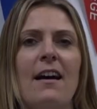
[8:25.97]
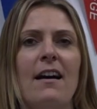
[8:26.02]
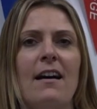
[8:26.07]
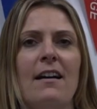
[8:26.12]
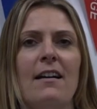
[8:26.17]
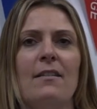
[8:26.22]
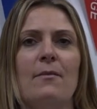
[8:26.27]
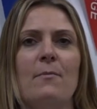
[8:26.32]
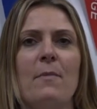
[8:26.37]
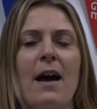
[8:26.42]

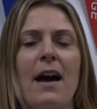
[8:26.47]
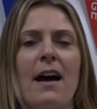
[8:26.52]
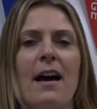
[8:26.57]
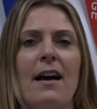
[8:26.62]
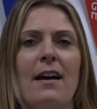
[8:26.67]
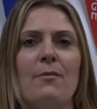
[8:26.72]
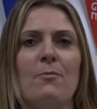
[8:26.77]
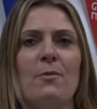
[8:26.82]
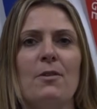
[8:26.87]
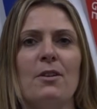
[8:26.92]
Um,
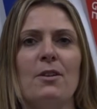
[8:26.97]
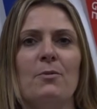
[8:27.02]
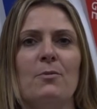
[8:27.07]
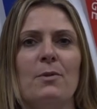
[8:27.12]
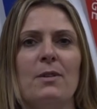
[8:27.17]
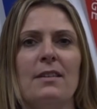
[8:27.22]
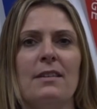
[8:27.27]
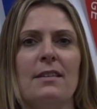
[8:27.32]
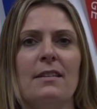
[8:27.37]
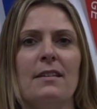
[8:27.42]
I work
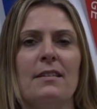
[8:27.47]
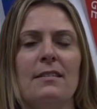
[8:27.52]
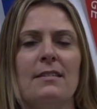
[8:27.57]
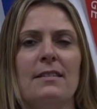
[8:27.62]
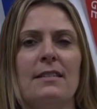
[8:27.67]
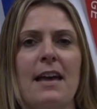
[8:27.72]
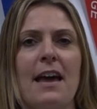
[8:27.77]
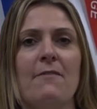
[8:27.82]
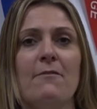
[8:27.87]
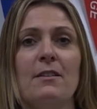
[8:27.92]
with
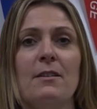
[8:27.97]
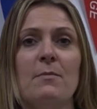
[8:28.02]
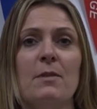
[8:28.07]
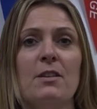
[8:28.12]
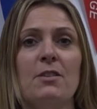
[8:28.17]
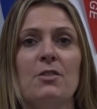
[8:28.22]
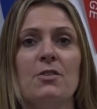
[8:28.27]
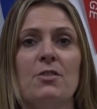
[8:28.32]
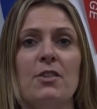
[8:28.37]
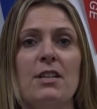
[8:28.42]
staff and
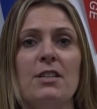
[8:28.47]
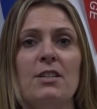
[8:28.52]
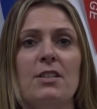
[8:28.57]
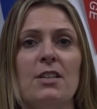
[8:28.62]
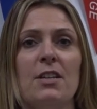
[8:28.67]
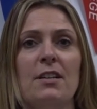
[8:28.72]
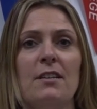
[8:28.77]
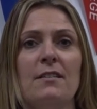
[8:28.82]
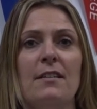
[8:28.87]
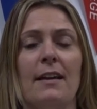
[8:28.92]

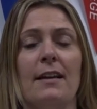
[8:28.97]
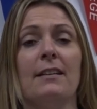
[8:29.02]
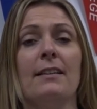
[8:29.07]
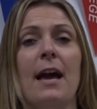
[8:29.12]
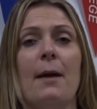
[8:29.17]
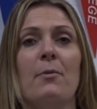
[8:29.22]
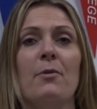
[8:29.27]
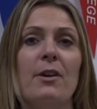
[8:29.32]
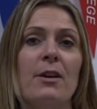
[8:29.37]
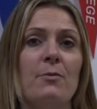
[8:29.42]
administration. I
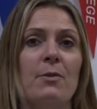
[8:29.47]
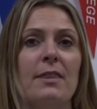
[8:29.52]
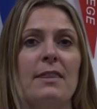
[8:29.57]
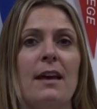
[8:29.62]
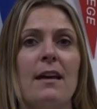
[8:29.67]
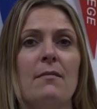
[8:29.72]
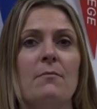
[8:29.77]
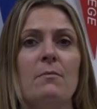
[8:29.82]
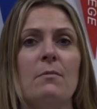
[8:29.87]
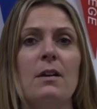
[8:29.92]
collaborate with
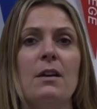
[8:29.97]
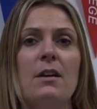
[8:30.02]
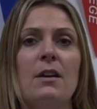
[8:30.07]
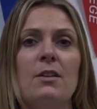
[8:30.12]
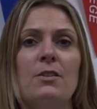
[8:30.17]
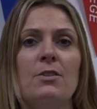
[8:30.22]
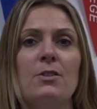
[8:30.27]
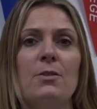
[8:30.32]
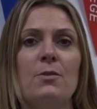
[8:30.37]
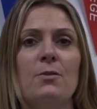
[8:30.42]
them
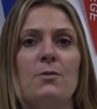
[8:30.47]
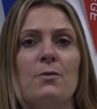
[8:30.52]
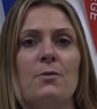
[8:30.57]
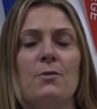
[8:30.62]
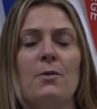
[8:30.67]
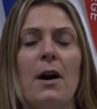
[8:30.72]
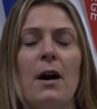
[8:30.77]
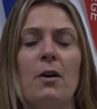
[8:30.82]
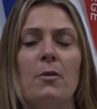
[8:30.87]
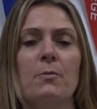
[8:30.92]

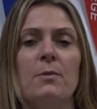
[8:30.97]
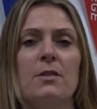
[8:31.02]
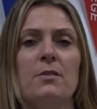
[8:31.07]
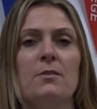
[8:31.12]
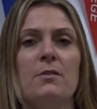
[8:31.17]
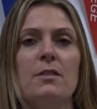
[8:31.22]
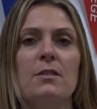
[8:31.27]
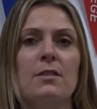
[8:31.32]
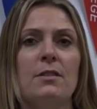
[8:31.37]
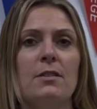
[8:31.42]
to help
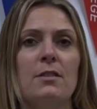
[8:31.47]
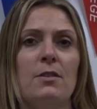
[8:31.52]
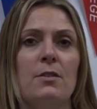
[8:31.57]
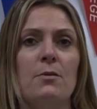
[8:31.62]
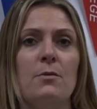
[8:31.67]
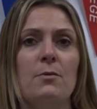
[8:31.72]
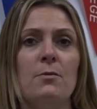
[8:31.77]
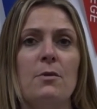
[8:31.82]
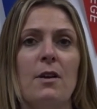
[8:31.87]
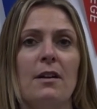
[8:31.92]
students
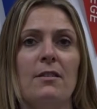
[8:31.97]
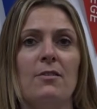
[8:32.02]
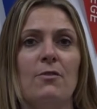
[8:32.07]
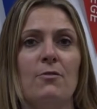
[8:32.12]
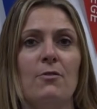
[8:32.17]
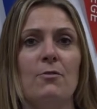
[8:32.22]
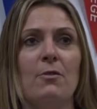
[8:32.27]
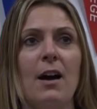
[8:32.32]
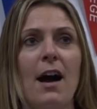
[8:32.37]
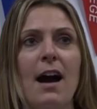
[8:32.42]
to and through